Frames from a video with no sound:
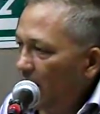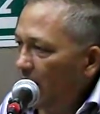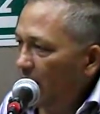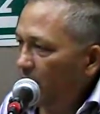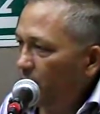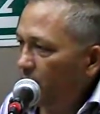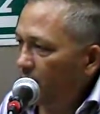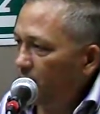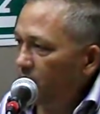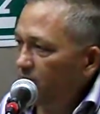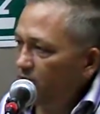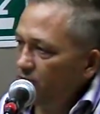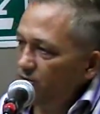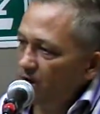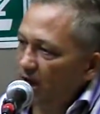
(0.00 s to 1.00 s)
And when we
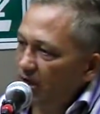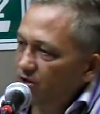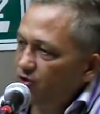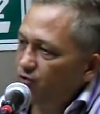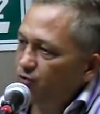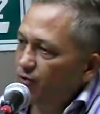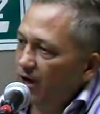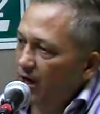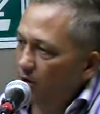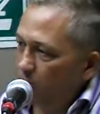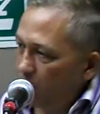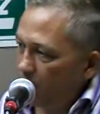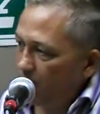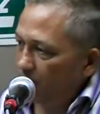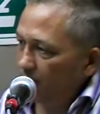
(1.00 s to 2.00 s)
do not drink
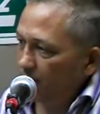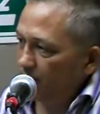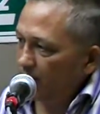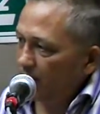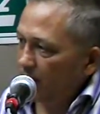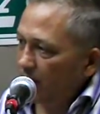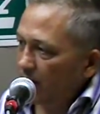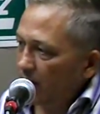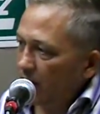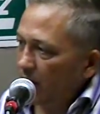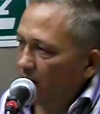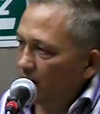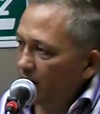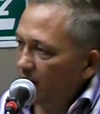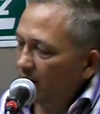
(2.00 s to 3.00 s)
water,
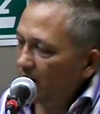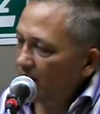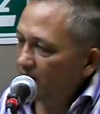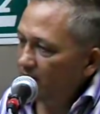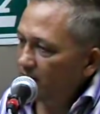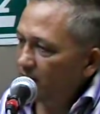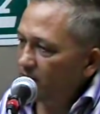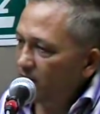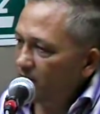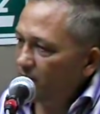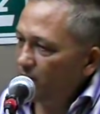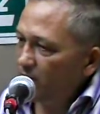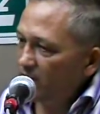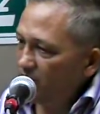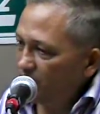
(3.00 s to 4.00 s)
our kidneys
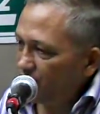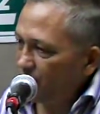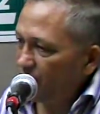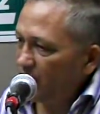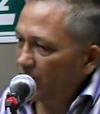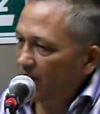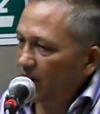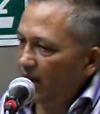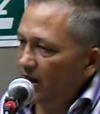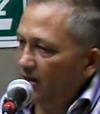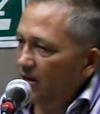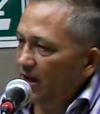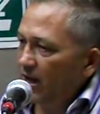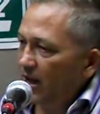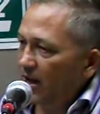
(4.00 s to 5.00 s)

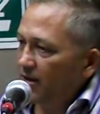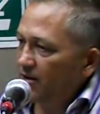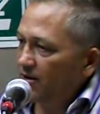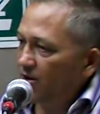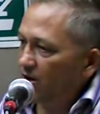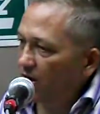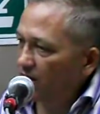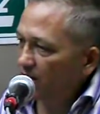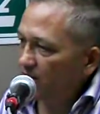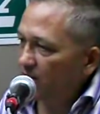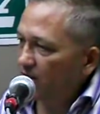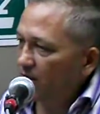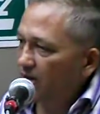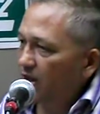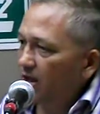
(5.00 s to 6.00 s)
recirculate and
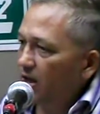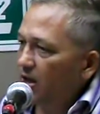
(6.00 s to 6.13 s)
constantly